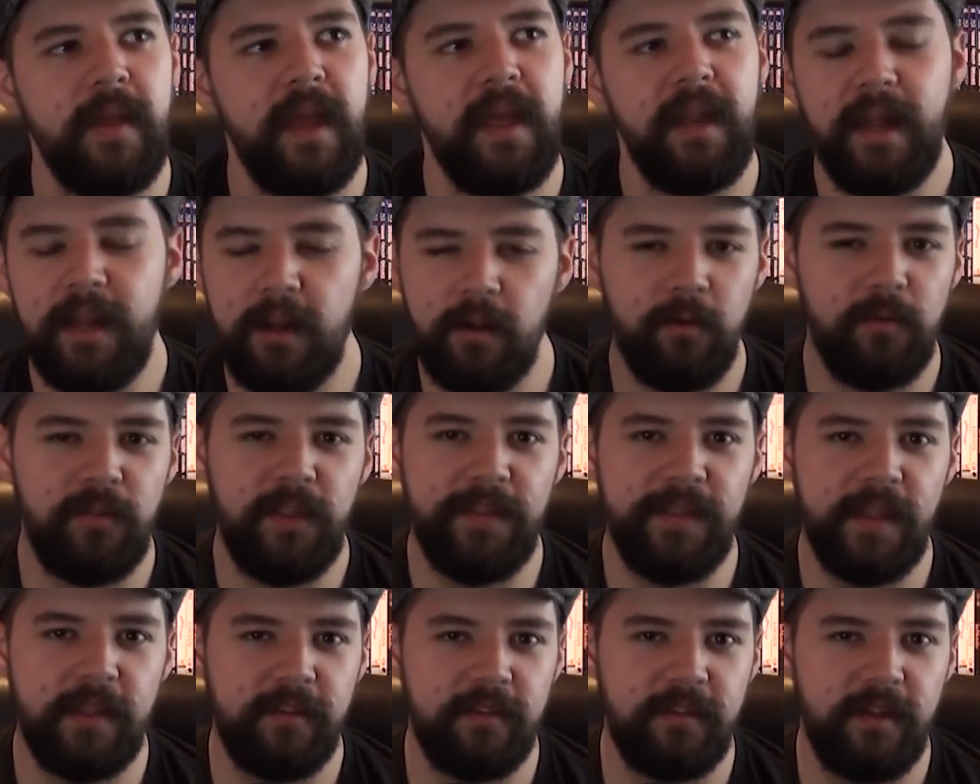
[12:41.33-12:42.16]
And I don't
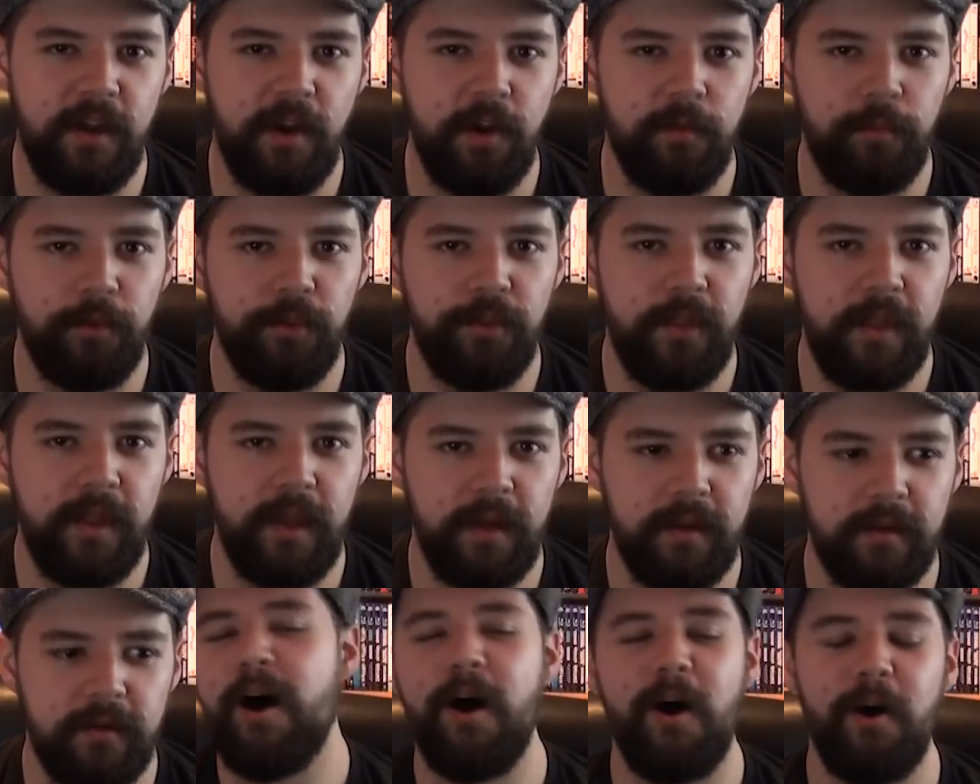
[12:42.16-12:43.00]
think that's a terrible
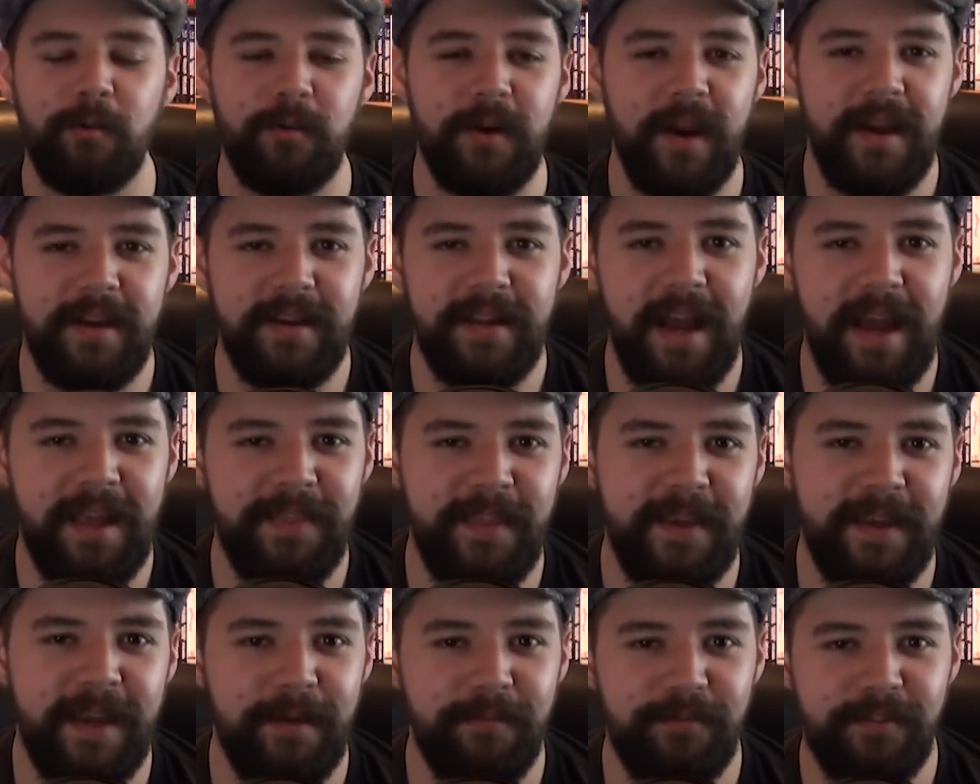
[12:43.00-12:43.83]
thing. All right, I
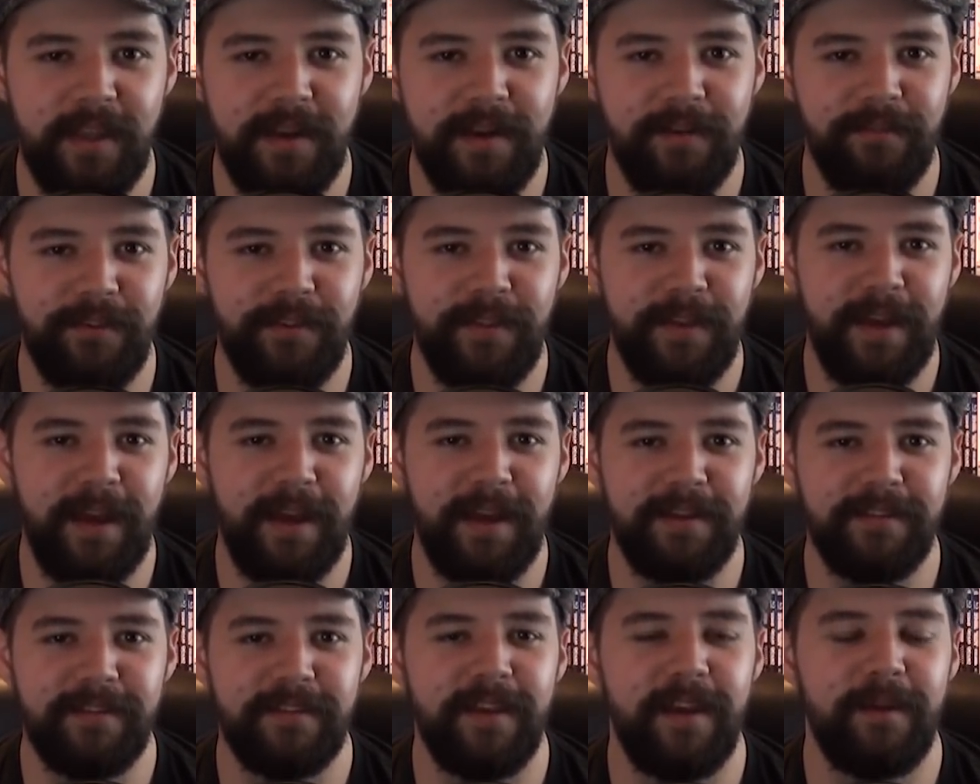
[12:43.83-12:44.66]
think I've said everything
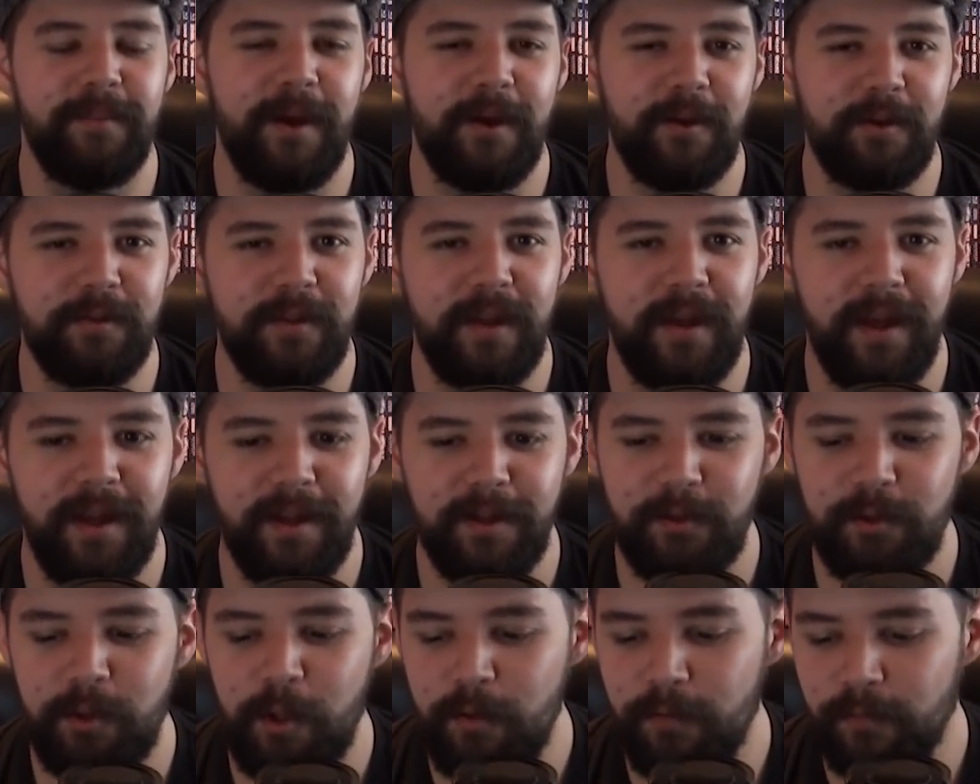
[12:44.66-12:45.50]
I could say about
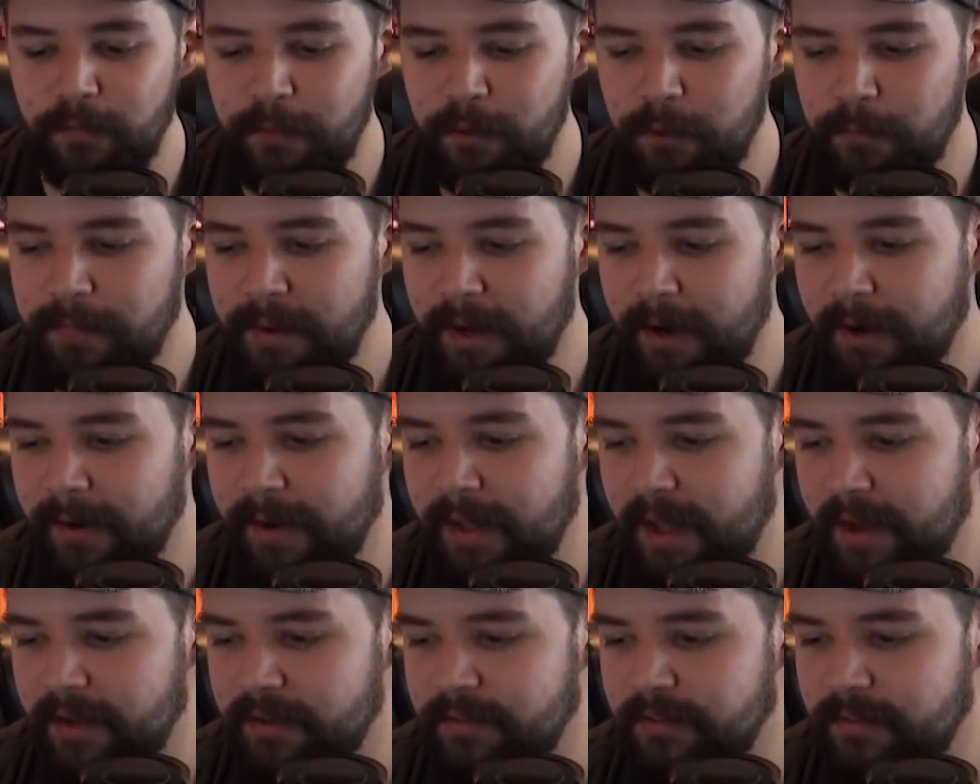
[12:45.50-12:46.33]
Cloverfield
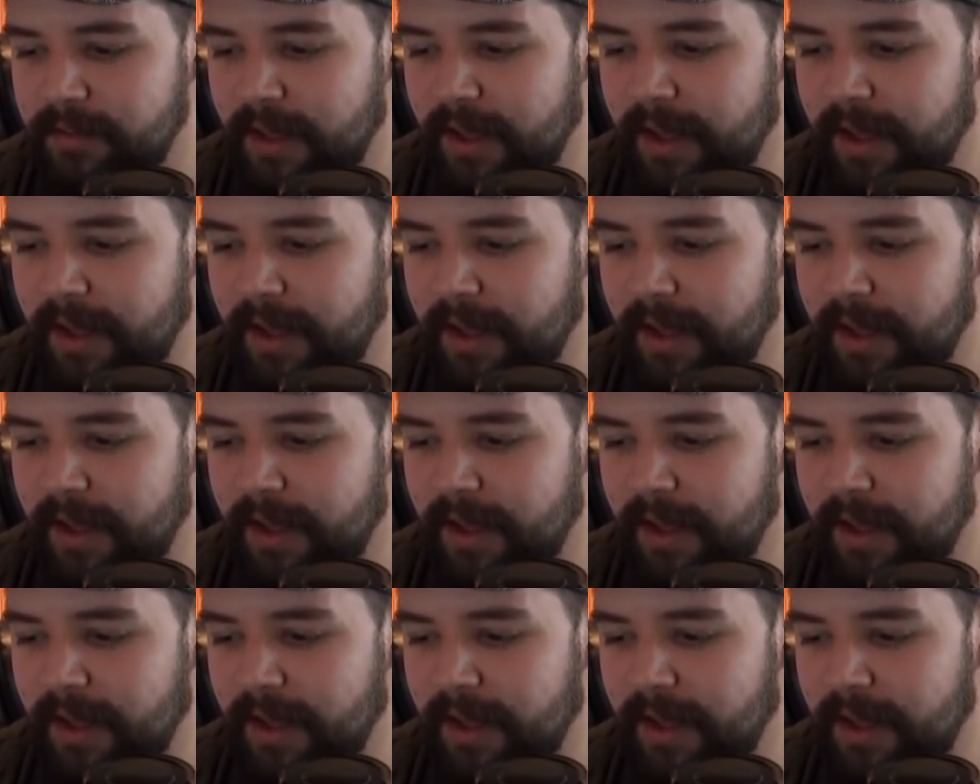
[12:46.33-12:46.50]
Paradox.